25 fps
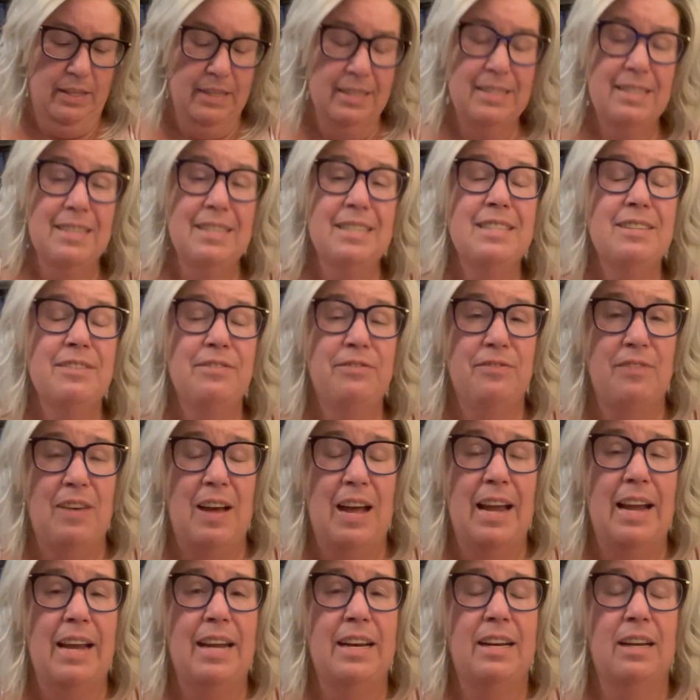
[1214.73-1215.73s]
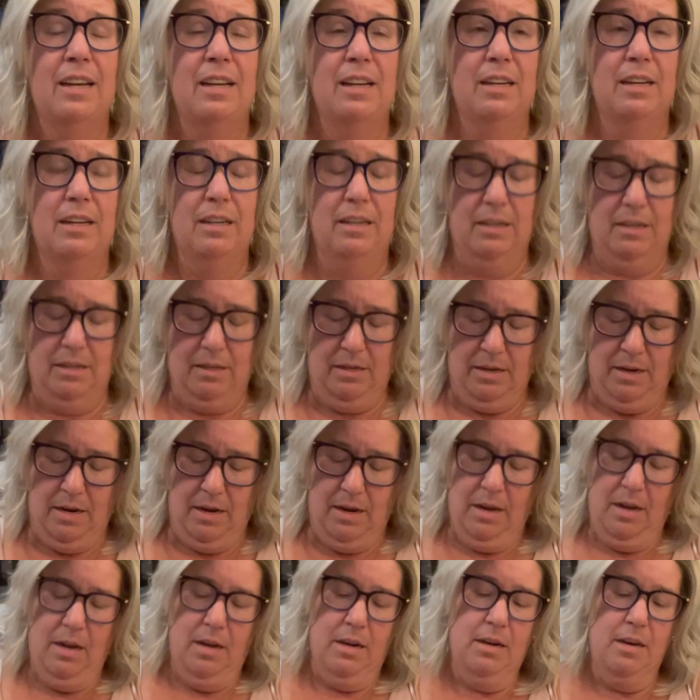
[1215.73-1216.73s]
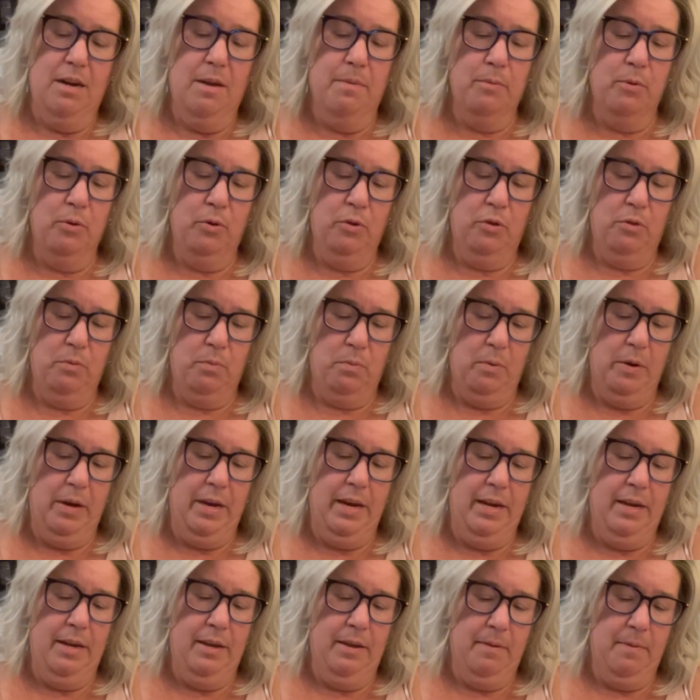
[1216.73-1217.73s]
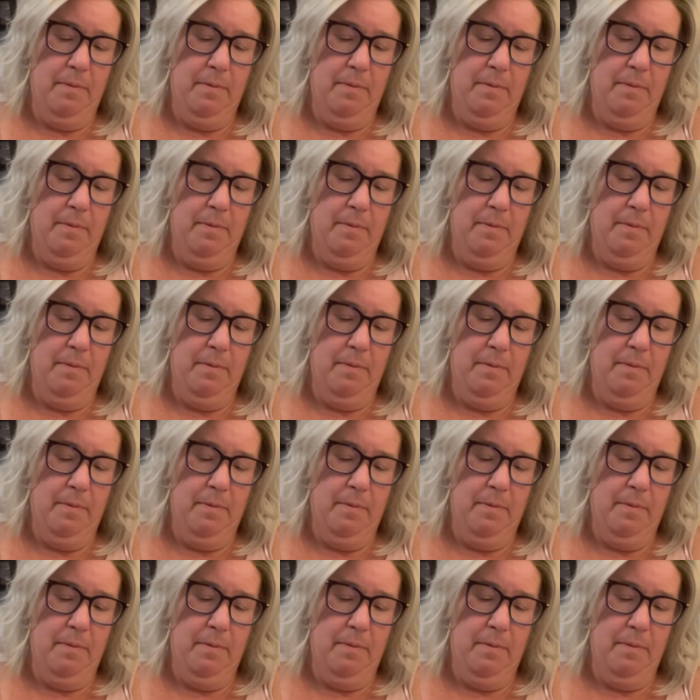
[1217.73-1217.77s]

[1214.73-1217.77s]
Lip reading: is a fine number 3,